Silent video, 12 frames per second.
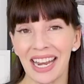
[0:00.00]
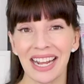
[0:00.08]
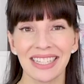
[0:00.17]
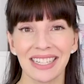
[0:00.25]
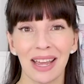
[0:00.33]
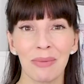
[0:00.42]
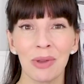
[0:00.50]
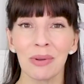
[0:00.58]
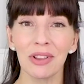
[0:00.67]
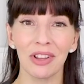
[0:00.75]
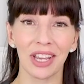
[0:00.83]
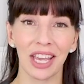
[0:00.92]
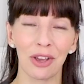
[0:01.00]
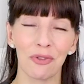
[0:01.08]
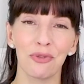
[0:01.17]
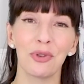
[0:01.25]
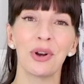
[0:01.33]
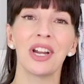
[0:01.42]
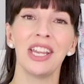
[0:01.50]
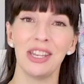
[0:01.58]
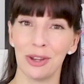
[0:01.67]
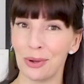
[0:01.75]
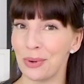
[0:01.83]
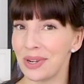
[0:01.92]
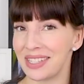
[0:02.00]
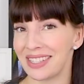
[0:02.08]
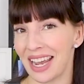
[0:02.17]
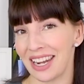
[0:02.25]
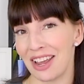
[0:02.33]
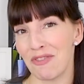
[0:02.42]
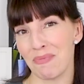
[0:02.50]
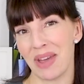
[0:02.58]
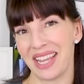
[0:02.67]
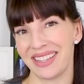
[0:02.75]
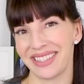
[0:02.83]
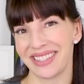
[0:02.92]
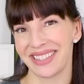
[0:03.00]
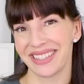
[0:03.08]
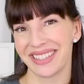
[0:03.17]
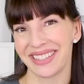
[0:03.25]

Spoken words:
next time you are looking for a new set of pens.